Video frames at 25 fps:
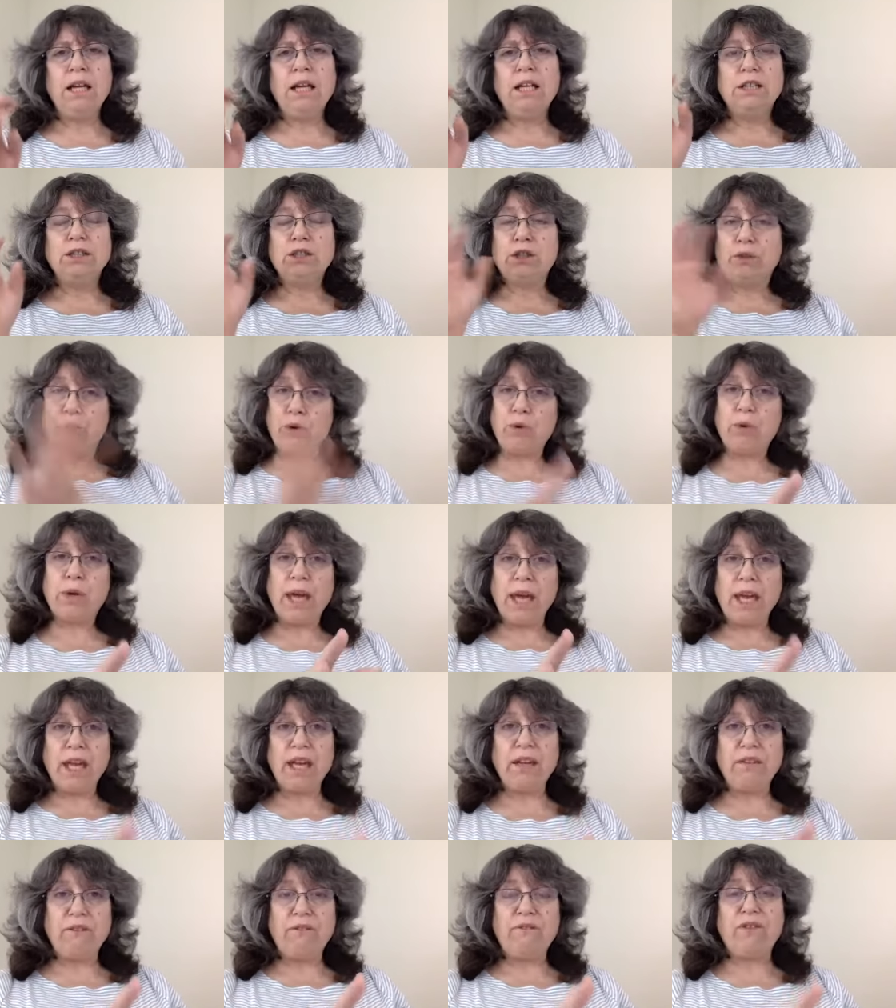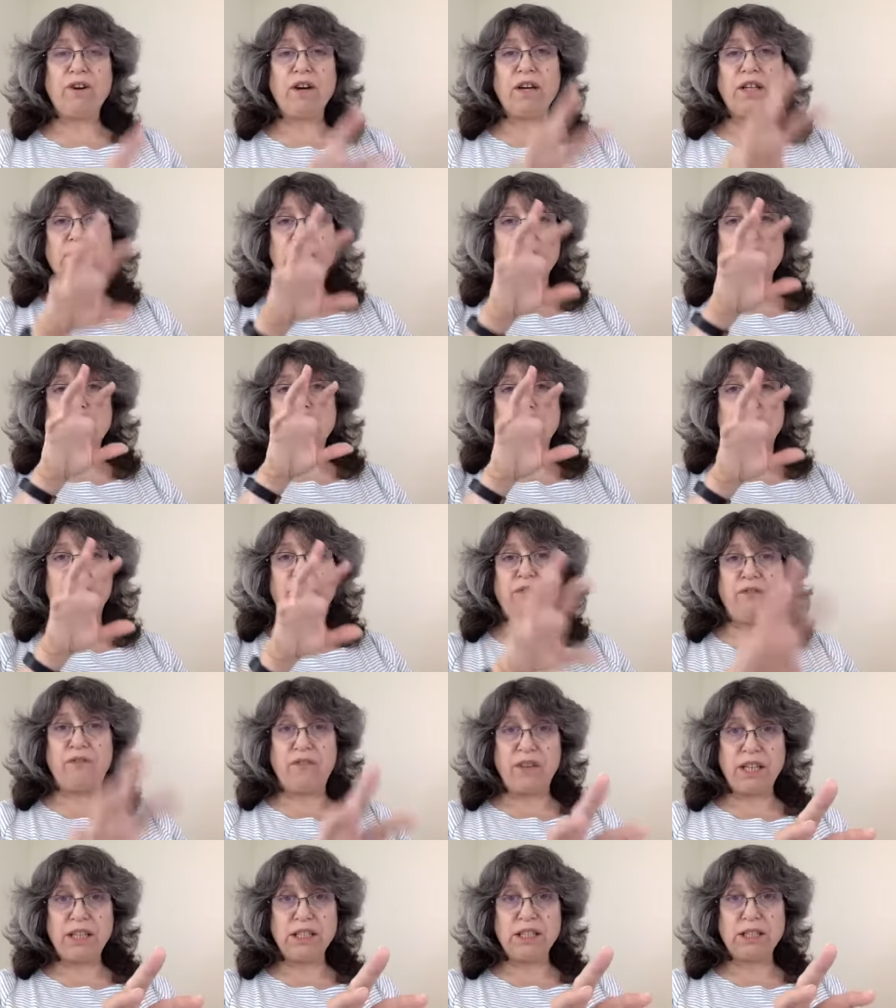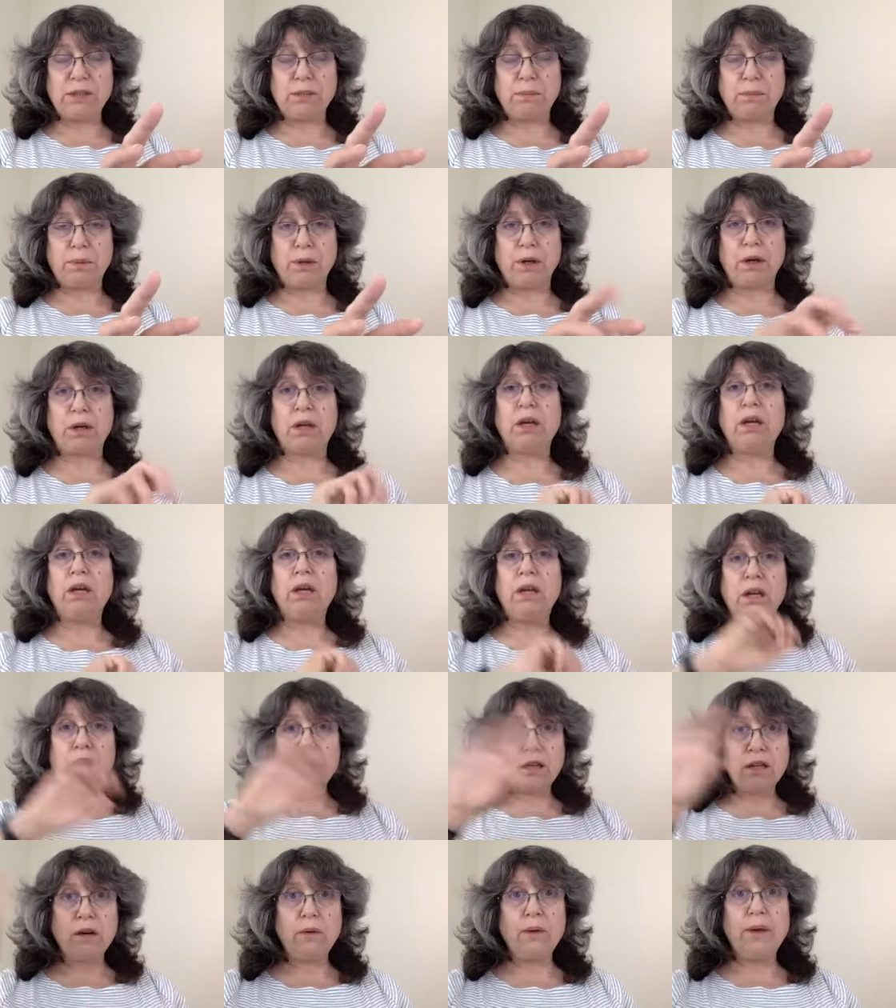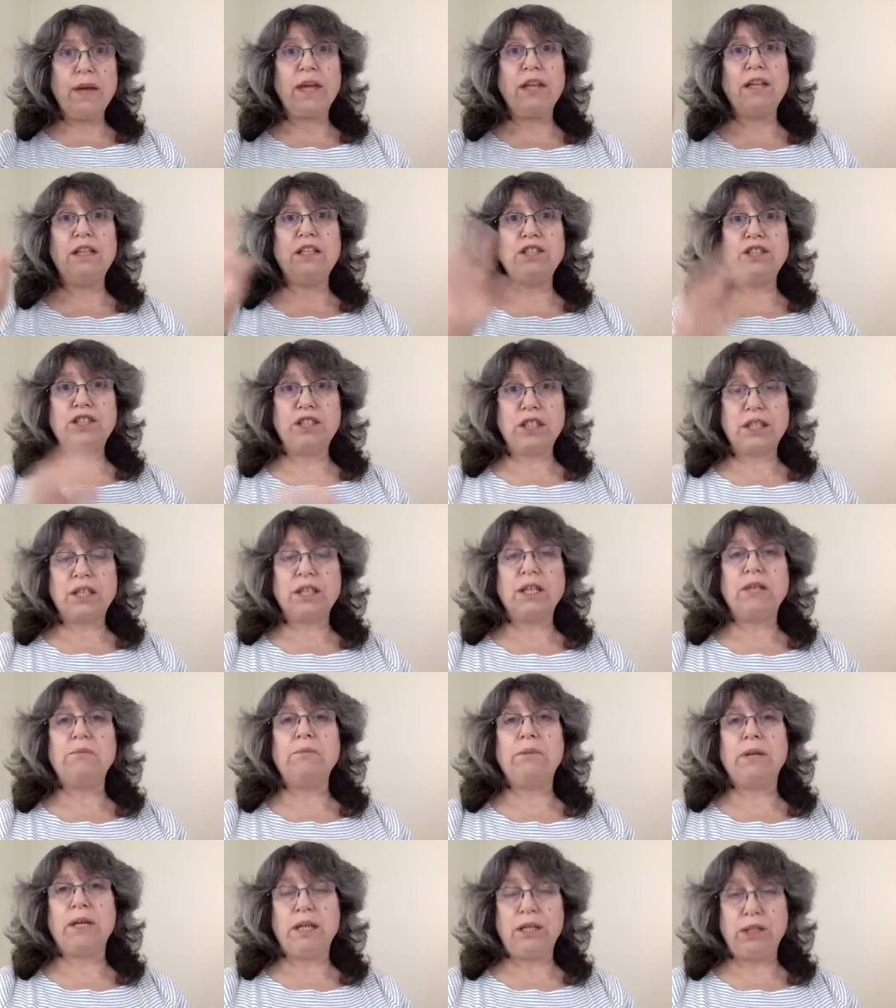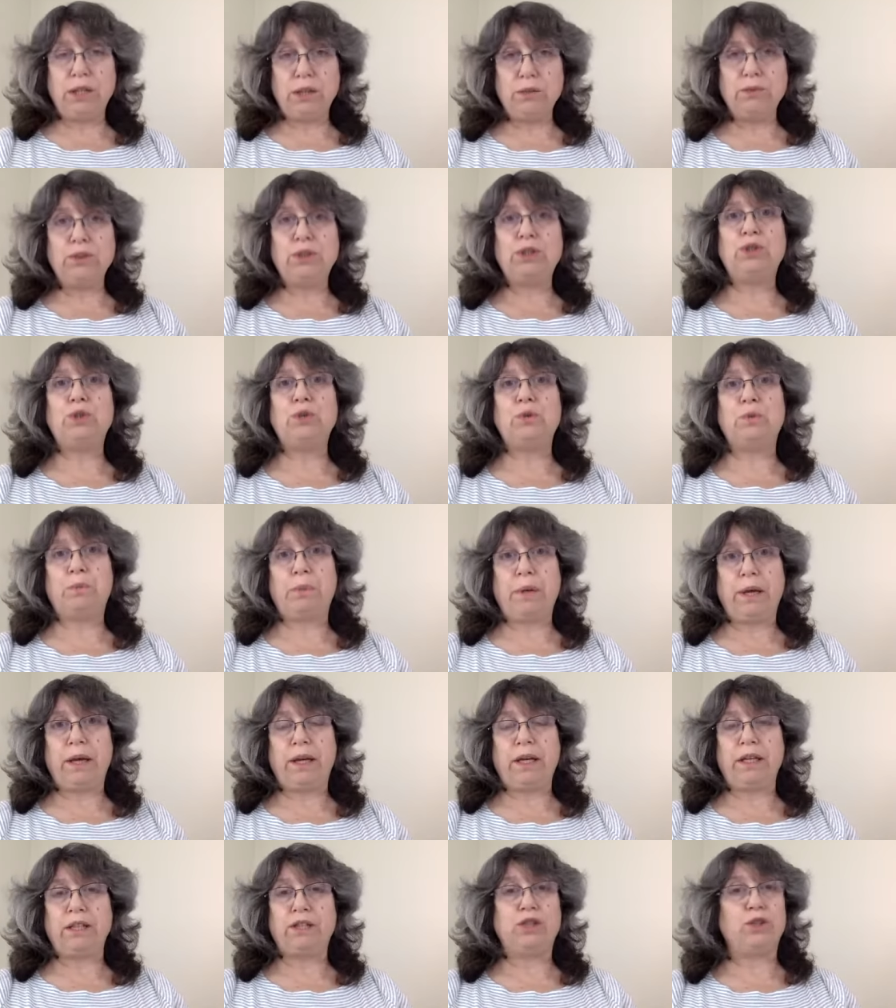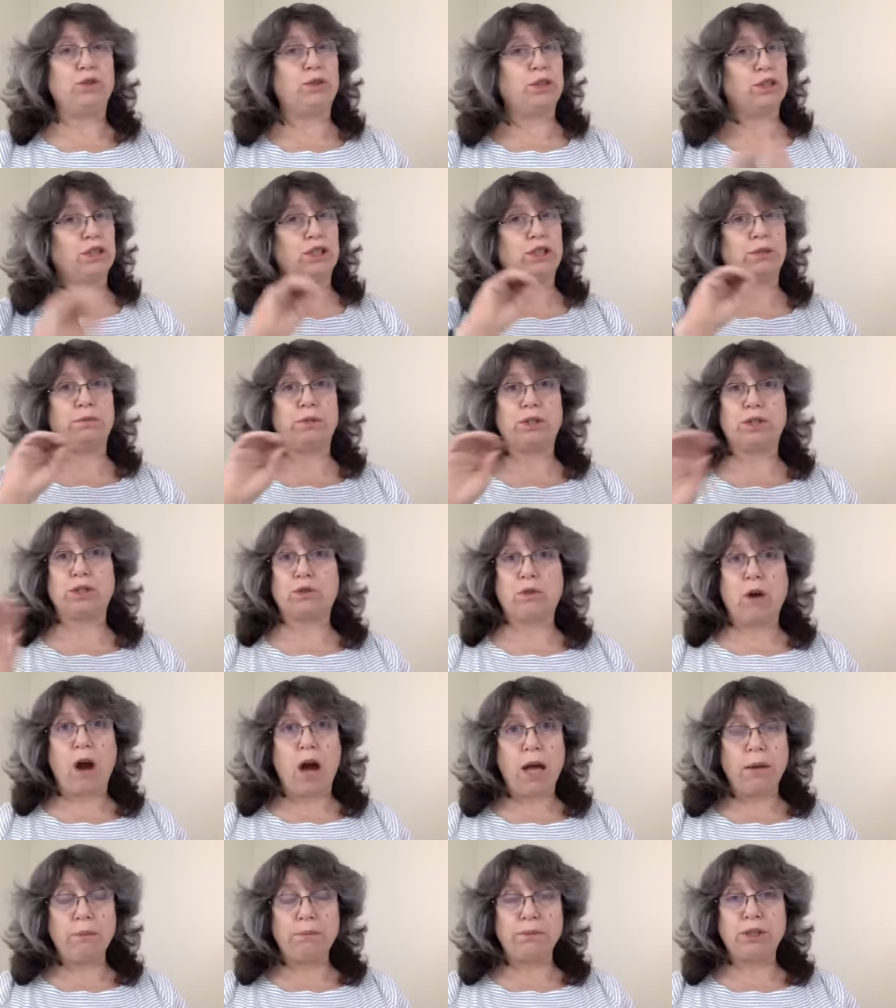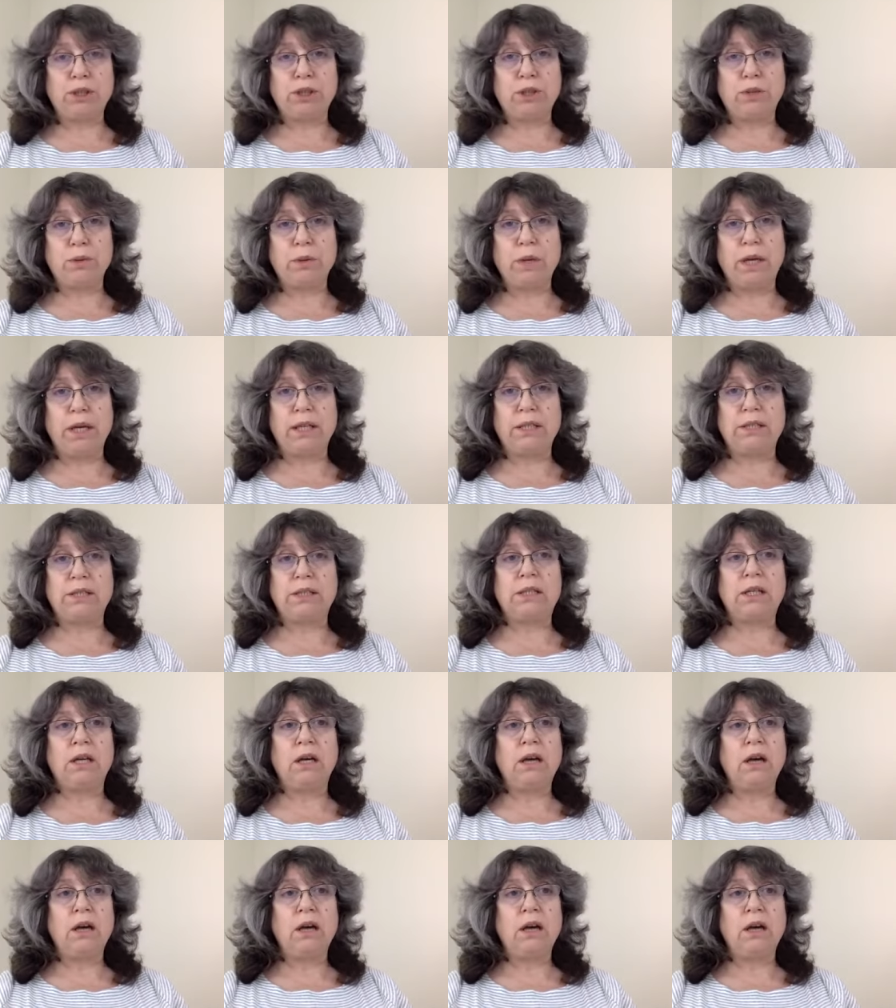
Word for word: So if you can't find it on Facebook, go ahead and check out my YouTube page. You could subscribe to it.